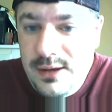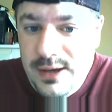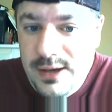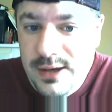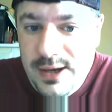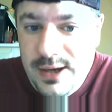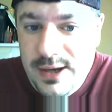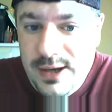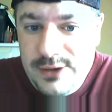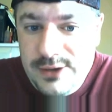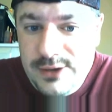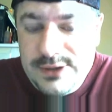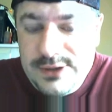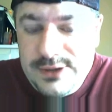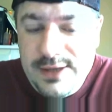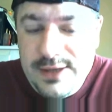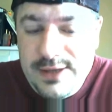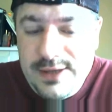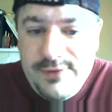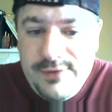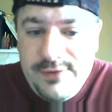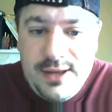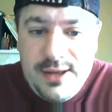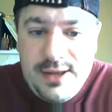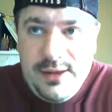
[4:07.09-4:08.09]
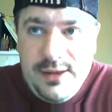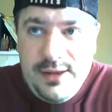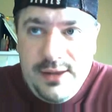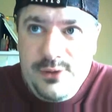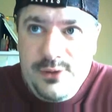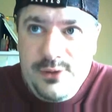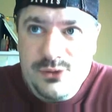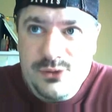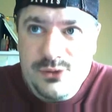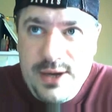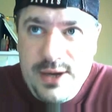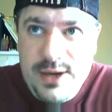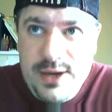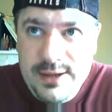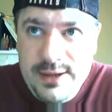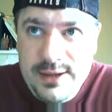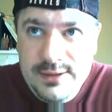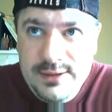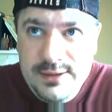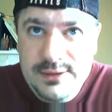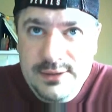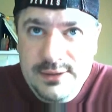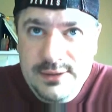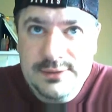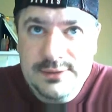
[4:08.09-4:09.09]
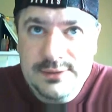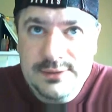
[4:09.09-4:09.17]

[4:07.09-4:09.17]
you know, significantly was when